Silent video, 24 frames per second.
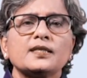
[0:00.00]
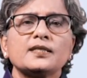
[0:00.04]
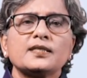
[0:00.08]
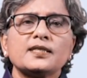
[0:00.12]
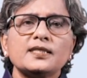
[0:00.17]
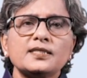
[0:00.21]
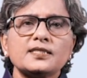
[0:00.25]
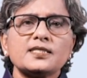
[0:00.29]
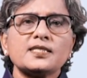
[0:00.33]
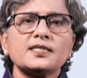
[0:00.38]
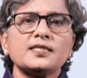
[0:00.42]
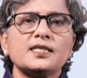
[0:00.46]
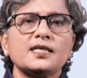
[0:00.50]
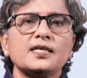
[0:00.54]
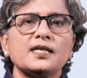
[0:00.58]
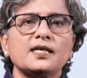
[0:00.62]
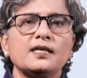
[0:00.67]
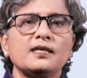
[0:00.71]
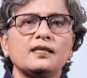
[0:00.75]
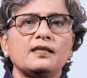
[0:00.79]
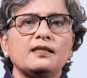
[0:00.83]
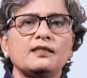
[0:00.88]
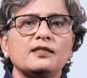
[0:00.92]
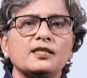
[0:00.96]

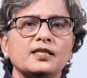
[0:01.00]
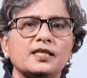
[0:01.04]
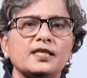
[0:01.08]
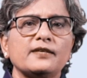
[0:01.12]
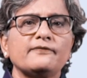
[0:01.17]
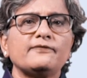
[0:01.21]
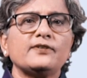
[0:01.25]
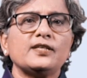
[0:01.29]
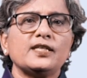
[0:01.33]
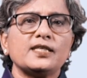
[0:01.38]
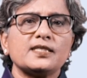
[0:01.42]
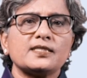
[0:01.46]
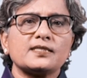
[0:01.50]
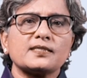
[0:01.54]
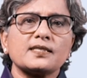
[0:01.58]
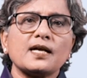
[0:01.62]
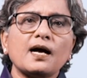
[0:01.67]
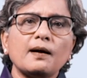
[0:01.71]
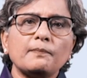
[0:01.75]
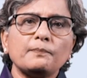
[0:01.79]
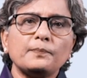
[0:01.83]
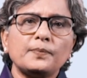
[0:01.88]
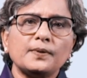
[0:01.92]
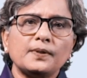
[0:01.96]
Consider the given
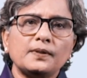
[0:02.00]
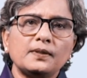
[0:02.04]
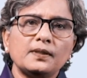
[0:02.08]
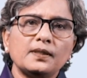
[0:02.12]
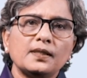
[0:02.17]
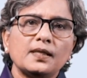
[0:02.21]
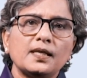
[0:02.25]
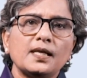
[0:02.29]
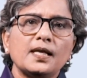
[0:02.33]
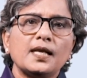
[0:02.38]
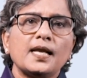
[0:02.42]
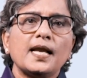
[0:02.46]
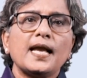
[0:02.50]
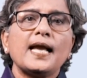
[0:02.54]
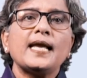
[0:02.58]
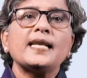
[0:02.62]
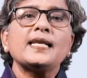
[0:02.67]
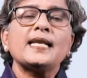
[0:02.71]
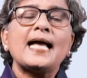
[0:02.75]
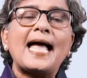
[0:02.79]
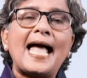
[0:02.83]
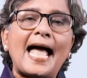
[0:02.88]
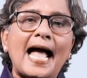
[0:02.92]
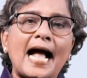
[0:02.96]
example
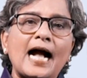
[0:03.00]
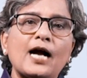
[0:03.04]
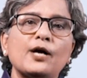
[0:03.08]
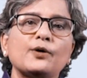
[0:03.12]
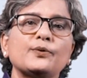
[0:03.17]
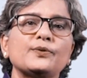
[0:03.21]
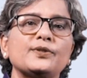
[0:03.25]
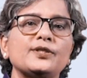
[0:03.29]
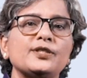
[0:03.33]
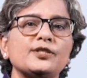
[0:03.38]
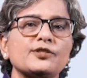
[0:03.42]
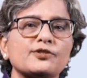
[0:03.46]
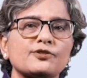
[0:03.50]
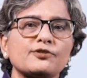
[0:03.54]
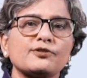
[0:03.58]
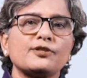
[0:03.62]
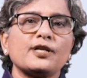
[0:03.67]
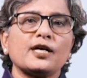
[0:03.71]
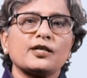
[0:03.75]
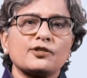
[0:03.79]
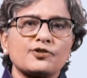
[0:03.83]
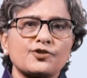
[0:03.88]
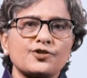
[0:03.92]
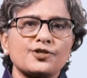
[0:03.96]
and how the
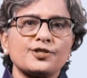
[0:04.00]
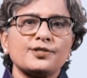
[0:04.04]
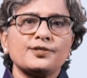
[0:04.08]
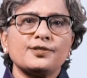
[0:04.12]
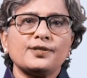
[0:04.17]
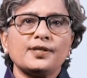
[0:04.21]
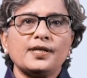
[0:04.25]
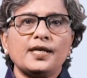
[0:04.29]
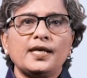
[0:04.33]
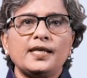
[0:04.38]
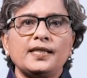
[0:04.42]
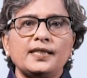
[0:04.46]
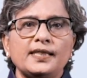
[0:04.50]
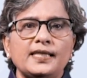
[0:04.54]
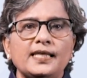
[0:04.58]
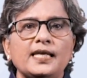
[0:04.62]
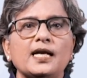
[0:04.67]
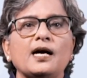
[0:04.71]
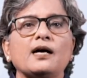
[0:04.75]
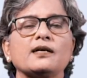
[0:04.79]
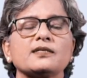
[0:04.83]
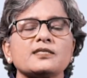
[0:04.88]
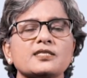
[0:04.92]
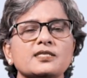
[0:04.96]
introduction in the
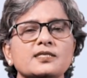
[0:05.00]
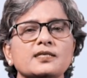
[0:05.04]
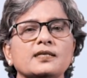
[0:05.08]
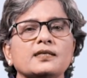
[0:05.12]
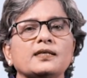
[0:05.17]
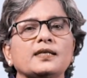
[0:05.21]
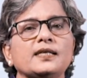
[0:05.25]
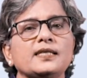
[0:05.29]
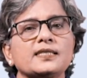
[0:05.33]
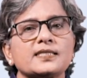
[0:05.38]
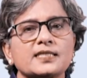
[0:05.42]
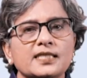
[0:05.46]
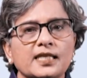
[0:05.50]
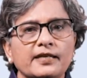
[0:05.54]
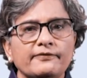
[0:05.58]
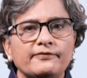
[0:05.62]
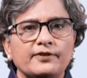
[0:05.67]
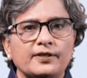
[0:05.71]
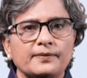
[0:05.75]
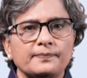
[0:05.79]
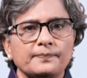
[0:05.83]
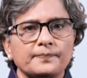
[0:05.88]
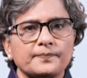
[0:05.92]
answer is given.